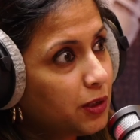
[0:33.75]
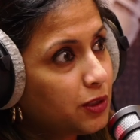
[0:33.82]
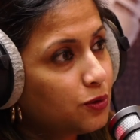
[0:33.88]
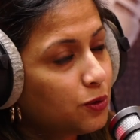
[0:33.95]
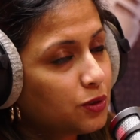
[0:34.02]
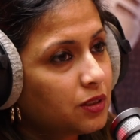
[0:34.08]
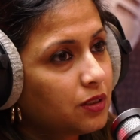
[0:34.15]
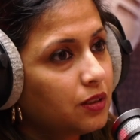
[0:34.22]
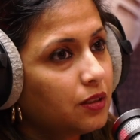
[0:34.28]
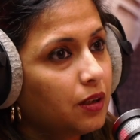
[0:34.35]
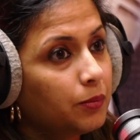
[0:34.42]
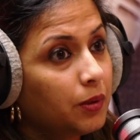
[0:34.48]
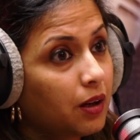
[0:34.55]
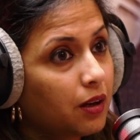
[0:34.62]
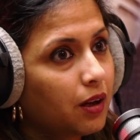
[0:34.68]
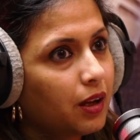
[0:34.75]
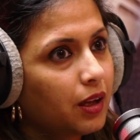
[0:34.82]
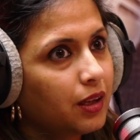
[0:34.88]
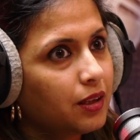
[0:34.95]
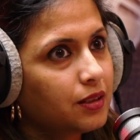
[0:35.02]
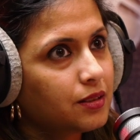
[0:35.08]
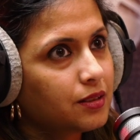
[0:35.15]
my daughter Amara
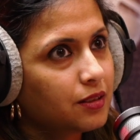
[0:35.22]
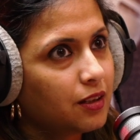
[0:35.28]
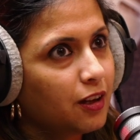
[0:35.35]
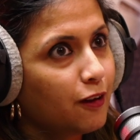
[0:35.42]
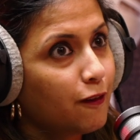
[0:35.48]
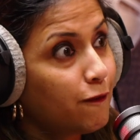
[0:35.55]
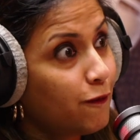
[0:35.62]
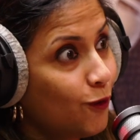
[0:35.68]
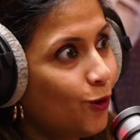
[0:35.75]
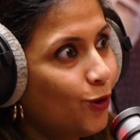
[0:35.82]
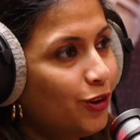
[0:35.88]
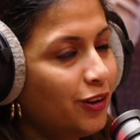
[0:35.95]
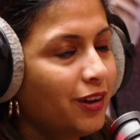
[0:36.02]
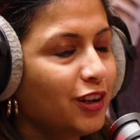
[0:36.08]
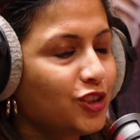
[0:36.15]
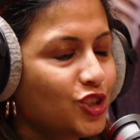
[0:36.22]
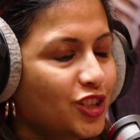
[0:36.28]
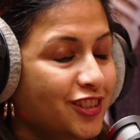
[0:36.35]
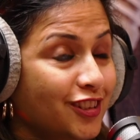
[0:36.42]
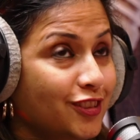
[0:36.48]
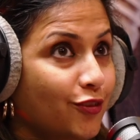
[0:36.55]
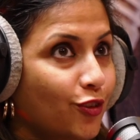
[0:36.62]
is 4. She
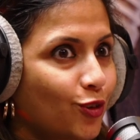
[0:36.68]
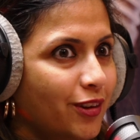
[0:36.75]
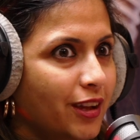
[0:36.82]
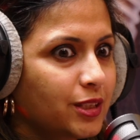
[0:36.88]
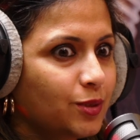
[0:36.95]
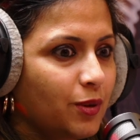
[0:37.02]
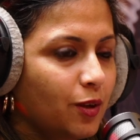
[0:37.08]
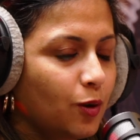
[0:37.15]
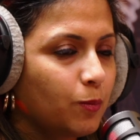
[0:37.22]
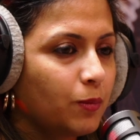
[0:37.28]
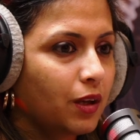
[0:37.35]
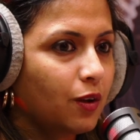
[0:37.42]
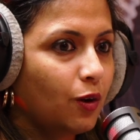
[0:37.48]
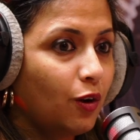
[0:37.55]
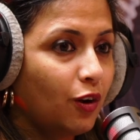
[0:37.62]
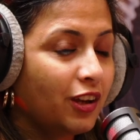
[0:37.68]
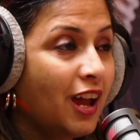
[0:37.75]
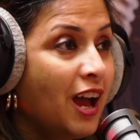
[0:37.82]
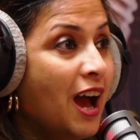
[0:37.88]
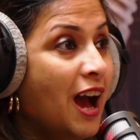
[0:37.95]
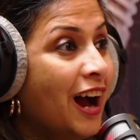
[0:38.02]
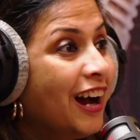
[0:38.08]
turns 4 next week. Oh my God.
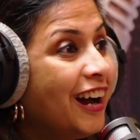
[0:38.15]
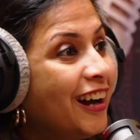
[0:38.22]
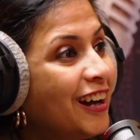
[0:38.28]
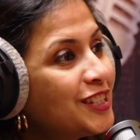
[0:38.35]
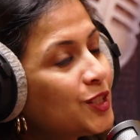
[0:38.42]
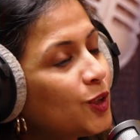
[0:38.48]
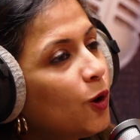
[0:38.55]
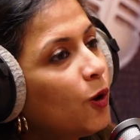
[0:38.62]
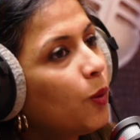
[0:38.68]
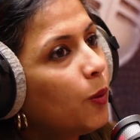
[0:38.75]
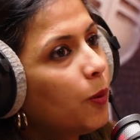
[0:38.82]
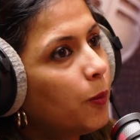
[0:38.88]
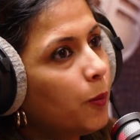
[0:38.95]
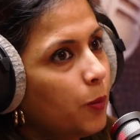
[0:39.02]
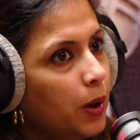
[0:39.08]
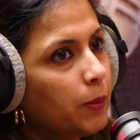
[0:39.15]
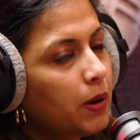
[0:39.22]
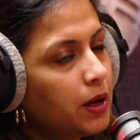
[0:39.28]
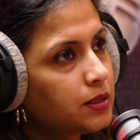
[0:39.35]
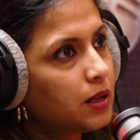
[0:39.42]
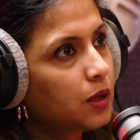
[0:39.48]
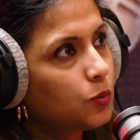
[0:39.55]
So when
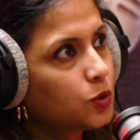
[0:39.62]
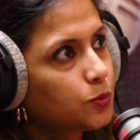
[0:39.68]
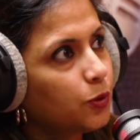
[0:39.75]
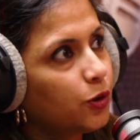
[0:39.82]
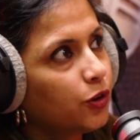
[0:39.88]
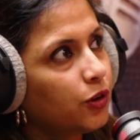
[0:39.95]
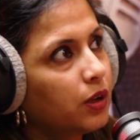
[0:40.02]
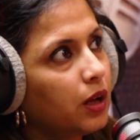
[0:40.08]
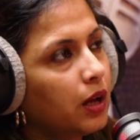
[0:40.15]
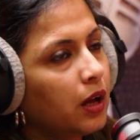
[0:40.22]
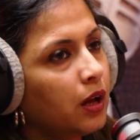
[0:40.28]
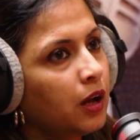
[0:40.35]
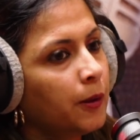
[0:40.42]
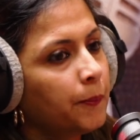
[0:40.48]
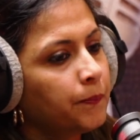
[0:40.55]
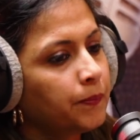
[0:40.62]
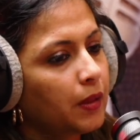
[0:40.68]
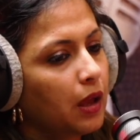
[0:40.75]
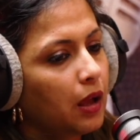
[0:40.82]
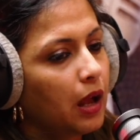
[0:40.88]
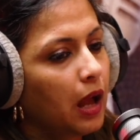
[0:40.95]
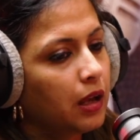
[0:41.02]
my son was born
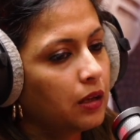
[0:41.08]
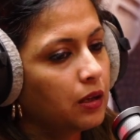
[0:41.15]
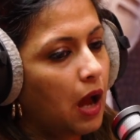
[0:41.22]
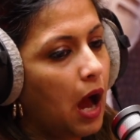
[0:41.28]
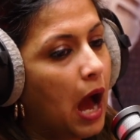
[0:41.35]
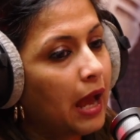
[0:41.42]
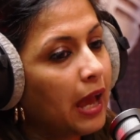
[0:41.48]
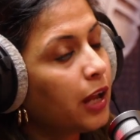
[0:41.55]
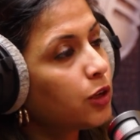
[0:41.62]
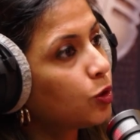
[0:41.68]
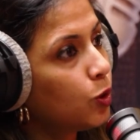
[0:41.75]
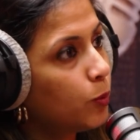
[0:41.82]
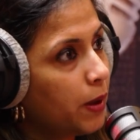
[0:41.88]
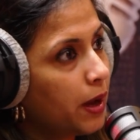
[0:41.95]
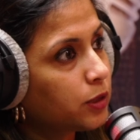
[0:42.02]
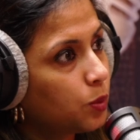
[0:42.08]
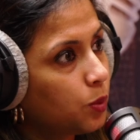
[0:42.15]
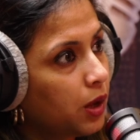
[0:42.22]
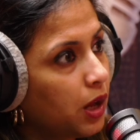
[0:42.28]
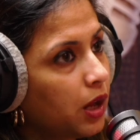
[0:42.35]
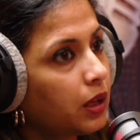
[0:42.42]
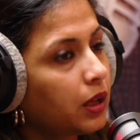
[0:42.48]
and I had to go back to
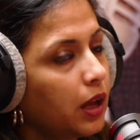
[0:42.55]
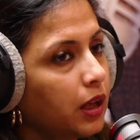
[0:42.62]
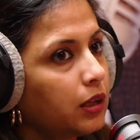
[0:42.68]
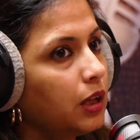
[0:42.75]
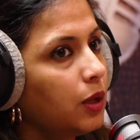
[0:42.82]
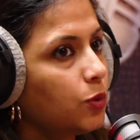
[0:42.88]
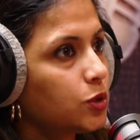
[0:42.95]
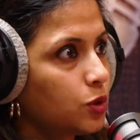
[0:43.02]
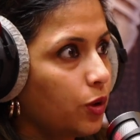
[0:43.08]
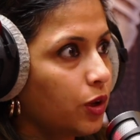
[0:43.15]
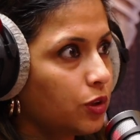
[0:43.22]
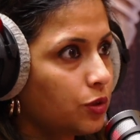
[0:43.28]
work and he was going